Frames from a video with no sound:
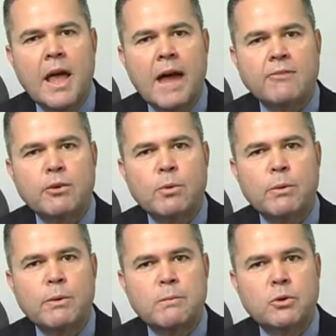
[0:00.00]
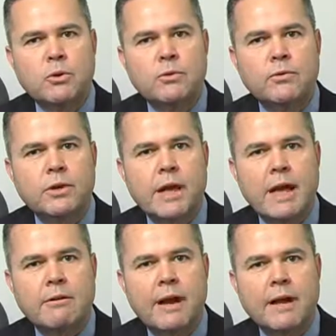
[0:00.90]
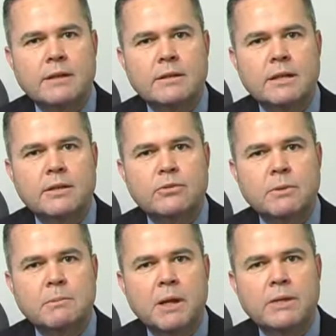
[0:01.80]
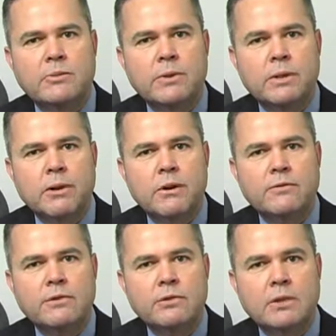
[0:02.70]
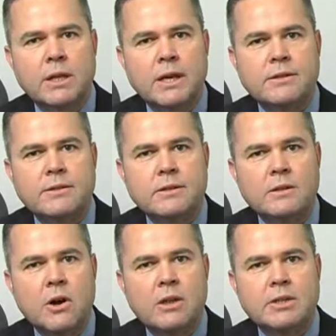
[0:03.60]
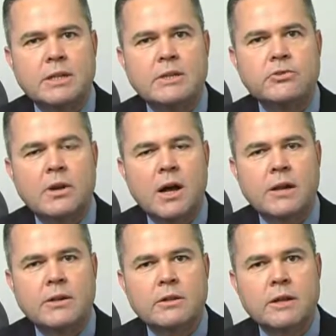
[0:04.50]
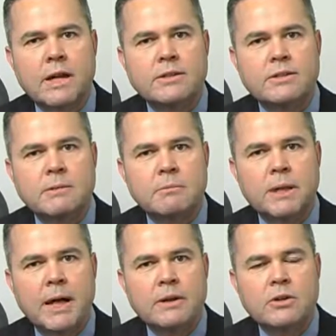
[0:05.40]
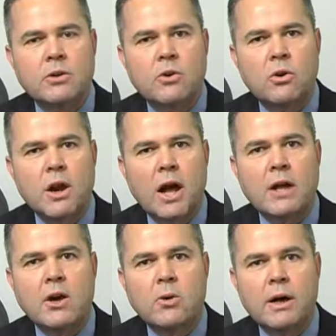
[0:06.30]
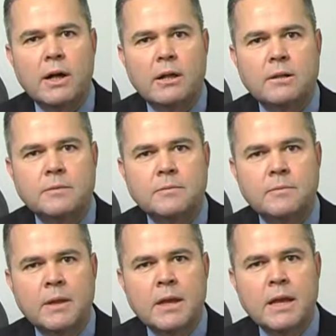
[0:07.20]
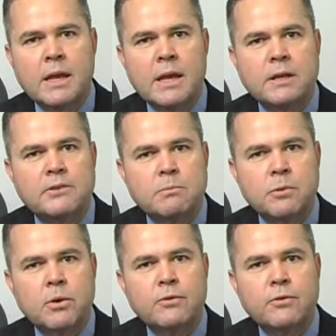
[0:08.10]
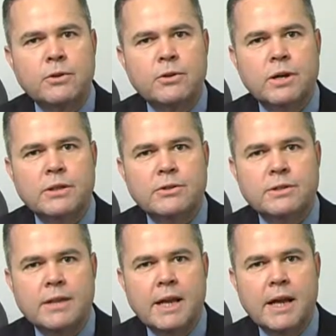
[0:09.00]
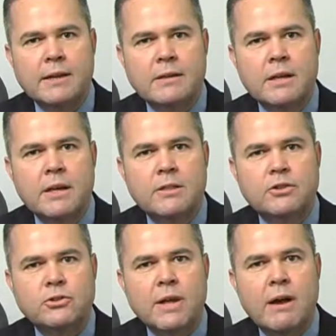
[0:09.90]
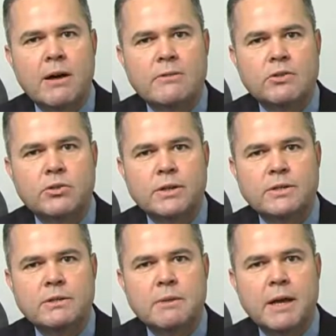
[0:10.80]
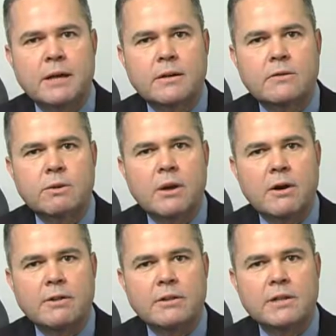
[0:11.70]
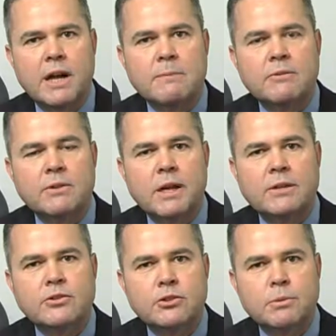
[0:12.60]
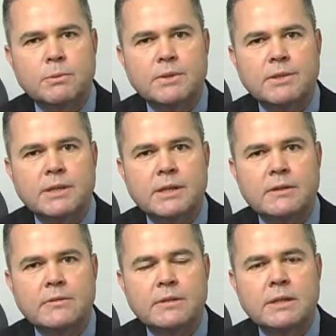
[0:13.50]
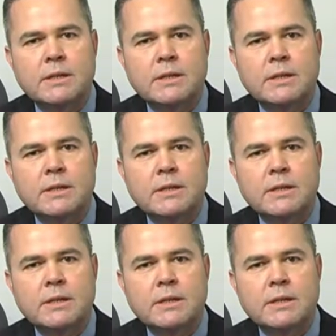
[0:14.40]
After we remove your cataract, it is replaced with an artificial lens called an intraocular lens implant, or IOL. It is important for you to understand that you now have a choice to make regarding the type of lens you will receive.